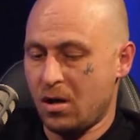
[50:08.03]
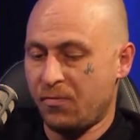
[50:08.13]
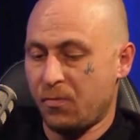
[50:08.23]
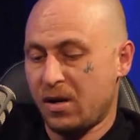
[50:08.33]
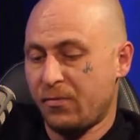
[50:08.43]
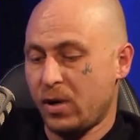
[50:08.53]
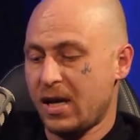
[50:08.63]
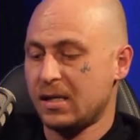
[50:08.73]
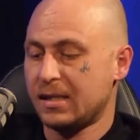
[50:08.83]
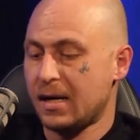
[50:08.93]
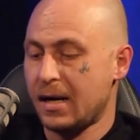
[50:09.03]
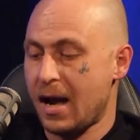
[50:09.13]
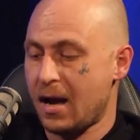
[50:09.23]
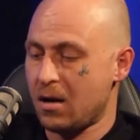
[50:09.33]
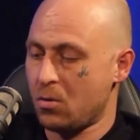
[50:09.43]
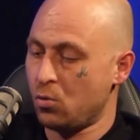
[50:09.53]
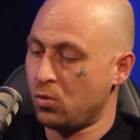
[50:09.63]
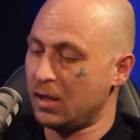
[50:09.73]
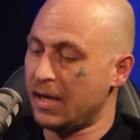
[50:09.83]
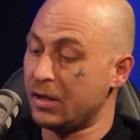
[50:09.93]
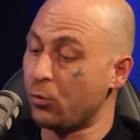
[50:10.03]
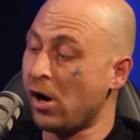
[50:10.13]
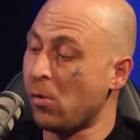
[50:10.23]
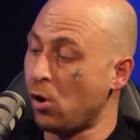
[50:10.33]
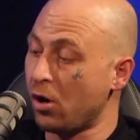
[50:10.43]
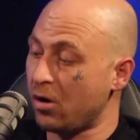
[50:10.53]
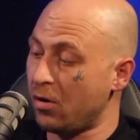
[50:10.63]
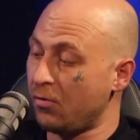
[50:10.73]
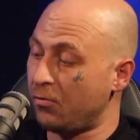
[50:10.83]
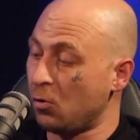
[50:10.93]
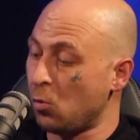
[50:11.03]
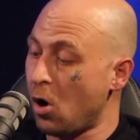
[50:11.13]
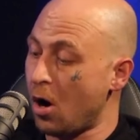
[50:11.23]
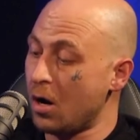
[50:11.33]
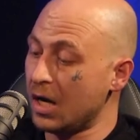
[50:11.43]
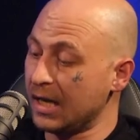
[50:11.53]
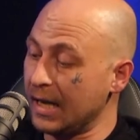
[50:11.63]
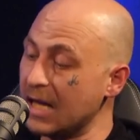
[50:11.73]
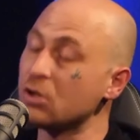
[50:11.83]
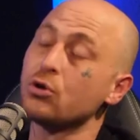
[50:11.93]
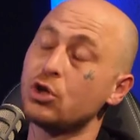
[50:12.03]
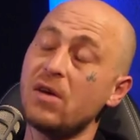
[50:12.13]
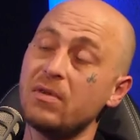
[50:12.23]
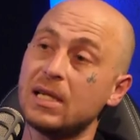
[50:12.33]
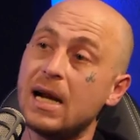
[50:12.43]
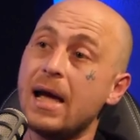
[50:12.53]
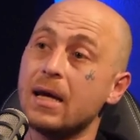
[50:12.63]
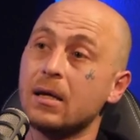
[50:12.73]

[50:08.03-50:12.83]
If we hadn't done that, we wouldn't have laid the groundwork for what cunts are achieving today.